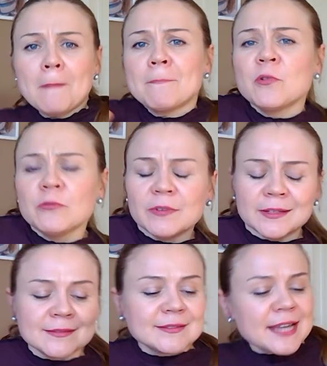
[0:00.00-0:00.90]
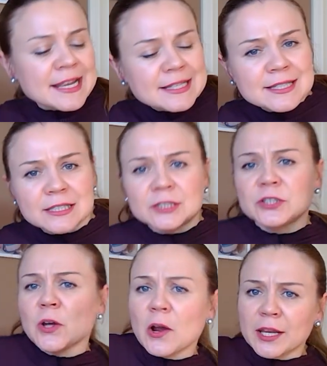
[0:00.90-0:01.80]
you are moving, dancing,
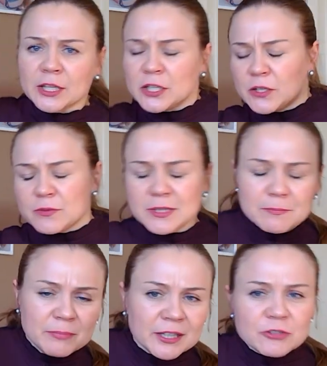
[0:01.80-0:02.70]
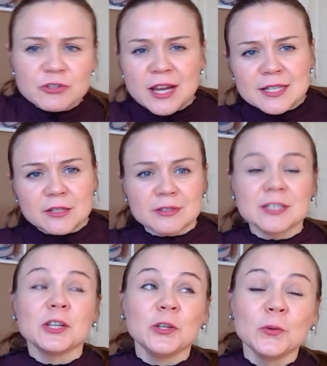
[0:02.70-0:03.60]
talking, using big
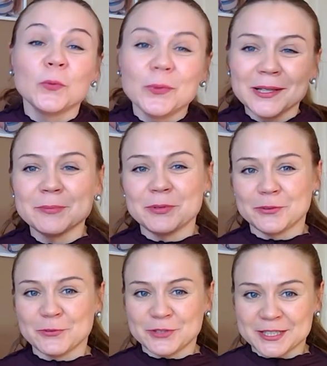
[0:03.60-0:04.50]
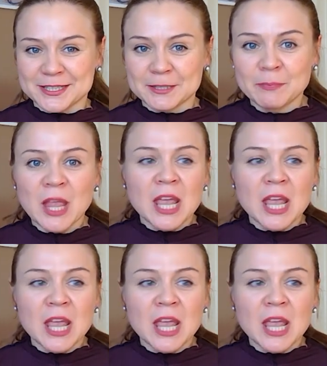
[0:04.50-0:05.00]
gestures, you will be noticed.